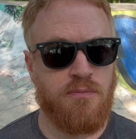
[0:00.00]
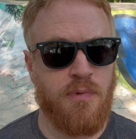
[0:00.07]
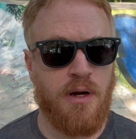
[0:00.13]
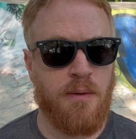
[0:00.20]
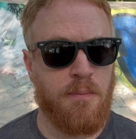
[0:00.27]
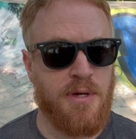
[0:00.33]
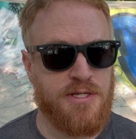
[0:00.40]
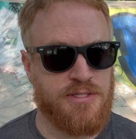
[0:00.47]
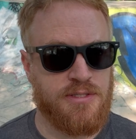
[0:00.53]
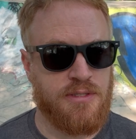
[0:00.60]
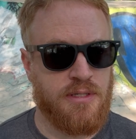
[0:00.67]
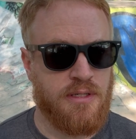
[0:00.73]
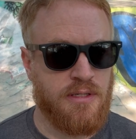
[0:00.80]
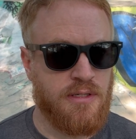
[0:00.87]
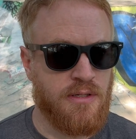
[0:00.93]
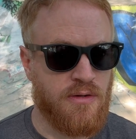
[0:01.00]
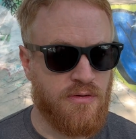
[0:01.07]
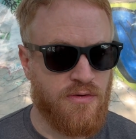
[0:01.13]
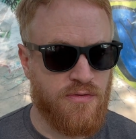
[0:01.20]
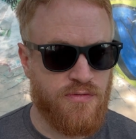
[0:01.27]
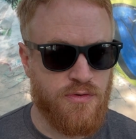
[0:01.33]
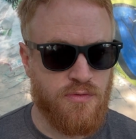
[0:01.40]

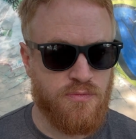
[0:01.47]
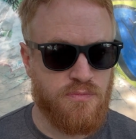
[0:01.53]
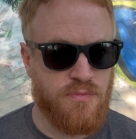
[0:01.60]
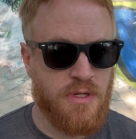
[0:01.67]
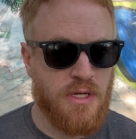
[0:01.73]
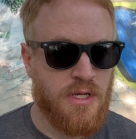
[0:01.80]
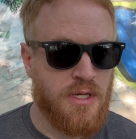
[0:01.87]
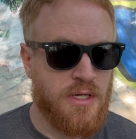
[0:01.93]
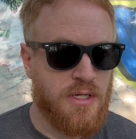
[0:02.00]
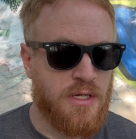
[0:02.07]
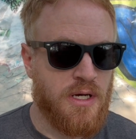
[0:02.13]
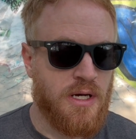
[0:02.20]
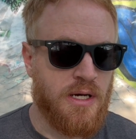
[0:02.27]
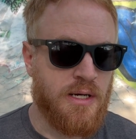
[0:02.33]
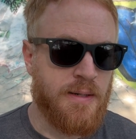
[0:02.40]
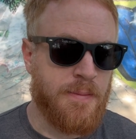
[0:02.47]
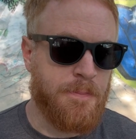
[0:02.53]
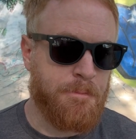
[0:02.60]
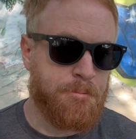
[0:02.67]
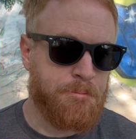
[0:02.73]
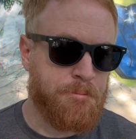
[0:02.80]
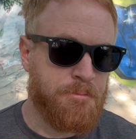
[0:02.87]
if you
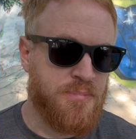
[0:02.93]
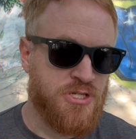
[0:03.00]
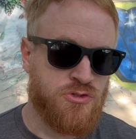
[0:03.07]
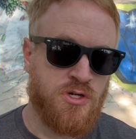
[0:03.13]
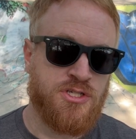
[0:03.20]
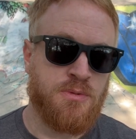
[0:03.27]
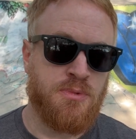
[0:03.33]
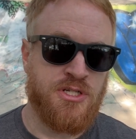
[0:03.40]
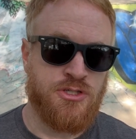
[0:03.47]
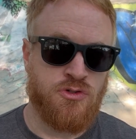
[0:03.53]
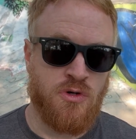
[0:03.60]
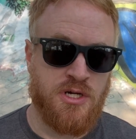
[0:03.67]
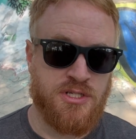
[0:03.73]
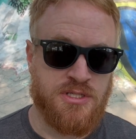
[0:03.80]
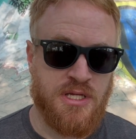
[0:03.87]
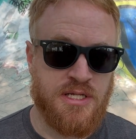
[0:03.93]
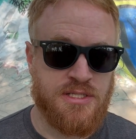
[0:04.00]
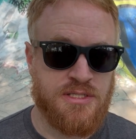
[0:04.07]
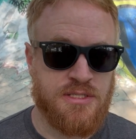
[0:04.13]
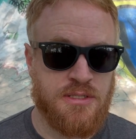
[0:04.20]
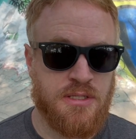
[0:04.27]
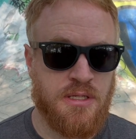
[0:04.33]
betray somebody's trust,
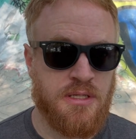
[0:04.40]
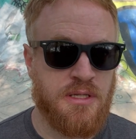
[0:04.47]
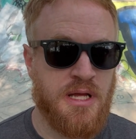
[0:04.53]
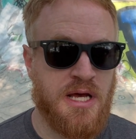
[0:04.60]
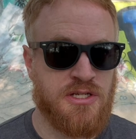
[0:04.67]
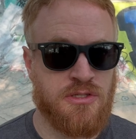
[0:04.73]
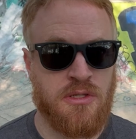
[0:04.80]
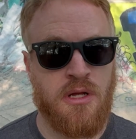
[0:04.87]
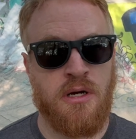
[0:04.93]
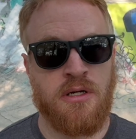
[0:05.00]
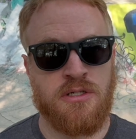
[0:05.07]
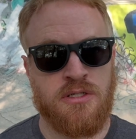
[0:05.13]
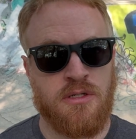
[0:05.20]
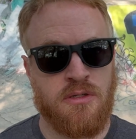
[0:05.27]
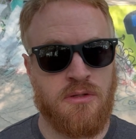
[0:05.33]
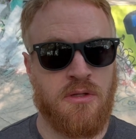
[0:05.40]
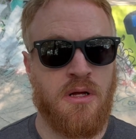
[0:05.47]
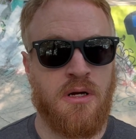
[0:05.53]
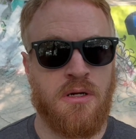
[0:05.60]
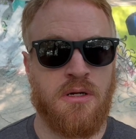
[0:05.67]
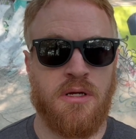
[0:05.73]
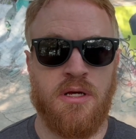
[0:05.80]
that has
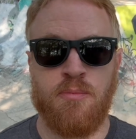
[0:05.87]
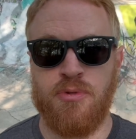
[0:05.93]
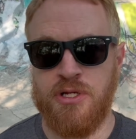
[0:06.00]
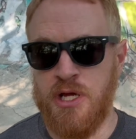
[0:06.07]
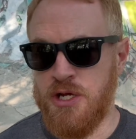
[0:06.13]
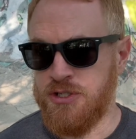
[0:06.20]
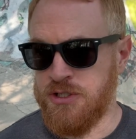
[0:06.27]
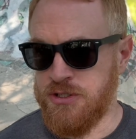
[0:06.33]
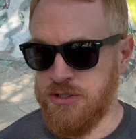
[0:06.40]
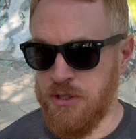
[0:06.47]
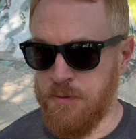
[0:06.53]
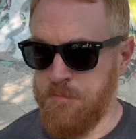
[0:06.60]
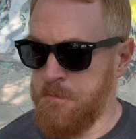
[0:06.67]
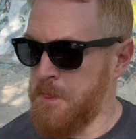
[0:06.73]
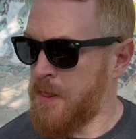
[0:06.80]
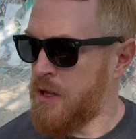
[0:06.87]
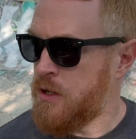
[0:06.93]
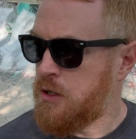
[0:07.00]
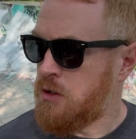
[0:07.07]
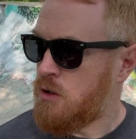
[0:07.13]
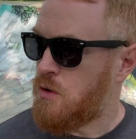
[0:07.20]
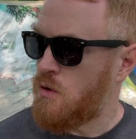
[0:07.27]
long implications. So
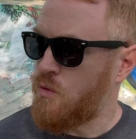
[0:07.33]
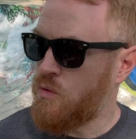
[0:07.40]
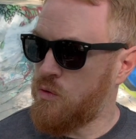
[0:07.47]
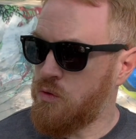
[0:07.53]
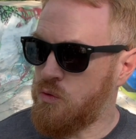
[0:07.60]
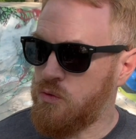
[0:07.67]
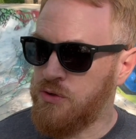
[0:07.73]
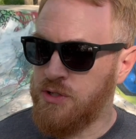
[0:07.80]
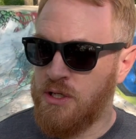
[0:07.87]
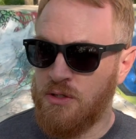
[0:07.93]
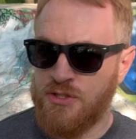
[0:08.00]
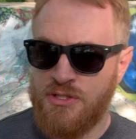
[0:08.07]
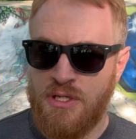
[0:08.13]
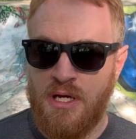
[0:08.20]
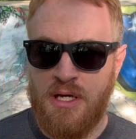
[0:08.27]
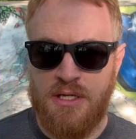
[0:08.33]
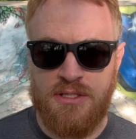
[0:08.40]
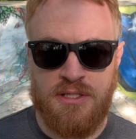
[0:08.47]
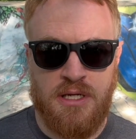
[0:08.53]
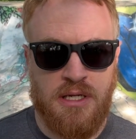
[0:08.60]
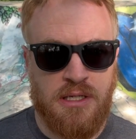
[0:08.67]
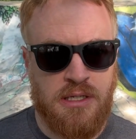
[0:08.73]
one thing I'll say is
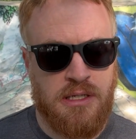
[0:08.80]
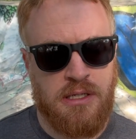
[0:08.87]
that